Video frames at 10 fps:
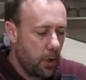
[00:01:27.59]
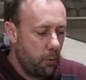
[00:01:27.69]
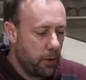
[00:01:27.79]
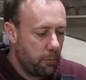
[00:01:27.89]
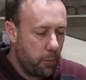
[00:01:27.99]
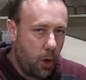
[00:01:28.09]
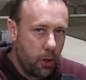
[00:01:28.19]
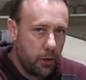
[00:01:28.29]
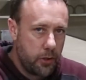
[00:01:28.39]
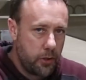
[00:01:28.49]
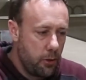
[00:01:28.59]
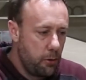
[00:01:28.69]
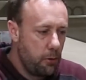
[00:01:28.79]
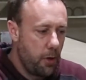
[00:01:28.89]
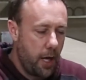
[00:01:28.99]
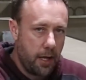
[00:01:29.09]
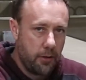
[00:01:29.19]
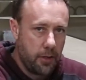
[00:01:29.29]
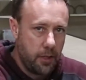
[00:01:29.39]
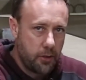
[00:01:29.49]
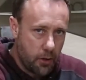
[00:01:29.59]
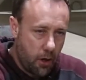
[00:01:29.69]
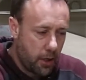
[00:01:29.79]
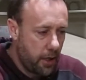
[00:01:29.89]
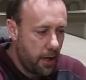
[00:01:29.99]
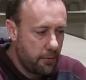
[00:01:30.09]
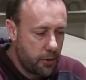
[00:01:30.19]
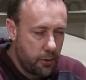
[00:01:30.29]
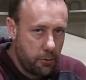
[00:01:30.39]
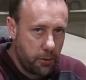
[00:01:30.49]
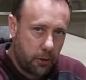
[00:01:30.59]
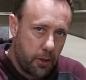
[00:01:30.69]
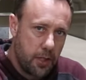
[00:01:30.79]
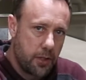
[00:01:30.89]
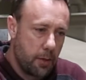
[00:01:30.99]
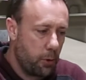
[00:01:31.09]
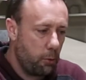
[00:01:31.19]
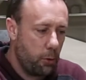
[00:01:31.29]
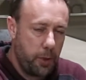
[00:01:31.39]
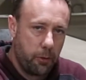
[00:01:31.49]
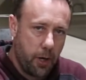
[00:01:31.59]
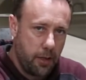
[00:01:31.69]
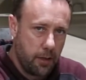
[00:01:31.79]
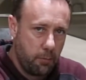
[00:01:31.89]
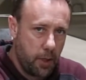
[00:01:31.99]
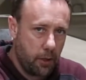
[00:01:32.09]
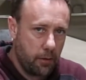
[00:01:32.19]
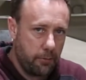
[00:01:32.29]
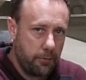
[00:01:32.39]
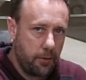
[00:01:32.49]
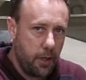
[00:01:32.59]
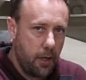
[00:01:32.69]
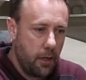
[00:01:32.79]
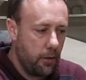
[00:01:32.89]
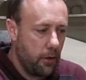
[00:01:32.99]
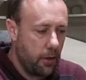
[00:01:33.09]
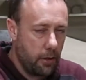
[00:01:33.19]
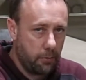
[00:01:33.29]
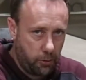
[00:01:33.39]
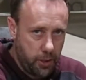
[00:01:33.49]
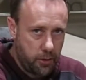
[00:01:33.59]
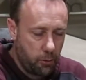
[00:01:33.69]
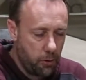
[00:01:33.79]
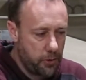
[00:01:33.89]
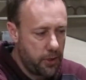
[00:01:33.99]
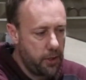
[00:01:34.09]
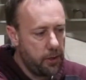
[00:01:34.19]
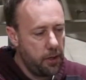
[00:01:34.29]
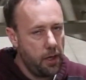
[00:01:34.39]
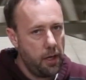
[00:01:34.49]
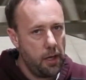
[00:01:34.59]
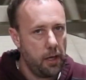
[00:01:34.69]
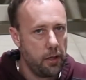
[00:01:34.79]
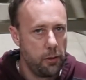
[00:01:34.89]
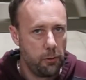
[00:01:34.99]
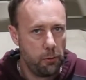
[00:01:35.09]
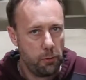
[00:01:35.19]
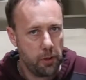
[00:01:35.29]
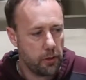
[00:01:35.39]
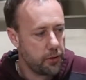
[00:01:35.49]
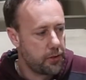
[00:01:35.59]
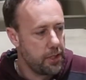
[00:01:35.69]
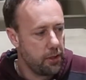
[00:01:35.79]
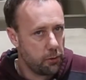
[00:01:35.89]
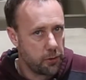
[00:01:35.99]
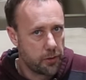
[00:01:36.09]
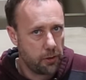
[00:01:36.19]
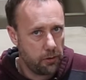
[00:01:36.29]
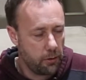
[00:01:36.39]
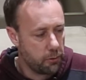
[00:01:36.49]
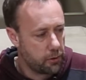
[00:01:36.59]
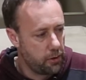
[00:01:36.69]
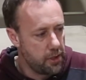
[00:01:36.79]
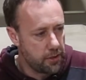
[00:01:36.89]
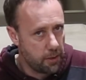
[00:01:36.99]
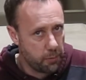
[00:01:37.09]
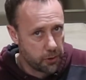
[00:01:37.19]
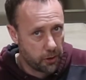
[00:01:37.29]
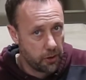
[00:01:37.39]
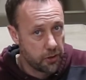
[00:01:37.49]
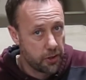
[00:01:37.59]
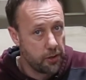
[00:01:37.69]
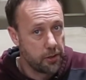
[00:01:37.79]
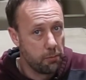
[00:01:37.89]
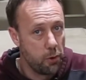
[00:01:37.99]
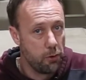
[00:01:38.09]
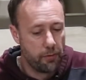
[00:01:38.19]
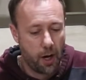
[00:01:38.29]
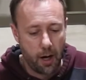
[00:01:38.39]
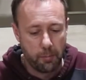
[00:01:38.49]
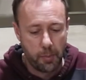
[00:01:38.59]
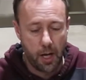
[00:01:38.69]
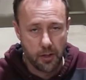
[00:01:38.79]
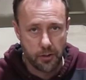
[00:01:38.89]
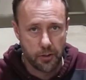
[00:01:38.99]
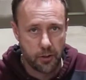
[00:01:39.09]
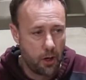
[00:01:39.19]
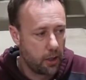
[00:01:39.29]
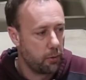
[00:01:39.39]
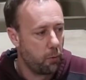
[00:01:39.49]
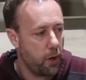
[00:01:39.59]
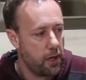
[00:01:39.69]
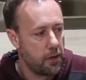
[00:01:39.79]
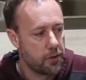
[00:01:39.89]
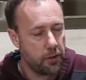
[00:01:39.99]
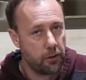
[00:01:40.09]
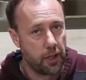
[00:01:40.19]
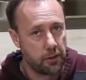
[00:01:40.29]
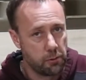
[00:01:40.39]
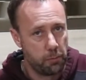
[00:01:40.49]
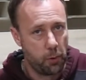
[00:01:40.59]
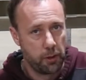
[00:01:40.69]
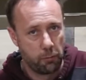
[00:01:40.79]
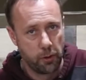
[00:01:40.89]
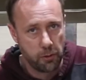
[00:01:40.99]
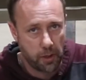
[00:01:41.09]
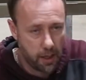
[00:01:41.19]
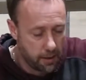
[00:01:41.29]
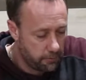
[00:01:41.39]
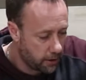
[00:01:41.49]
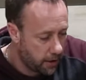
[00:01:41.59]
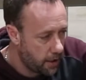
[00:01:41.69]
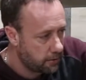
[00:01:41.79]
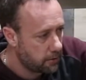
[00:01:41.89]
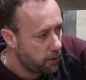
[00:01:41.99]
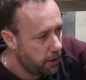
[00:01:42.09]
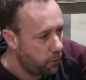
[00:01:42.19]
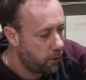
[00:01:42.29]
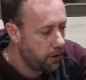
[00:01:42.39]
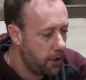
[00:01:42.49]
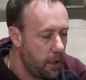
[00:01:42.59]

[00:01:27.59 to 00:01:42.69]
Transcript: When the ball is new and the socket halves are new, the grease nipple will be right in the middle of the grease holes here. You will see those grease nipples are going to start to move up as the socket wears, and it'll get to a point where you can't even get at them anymore.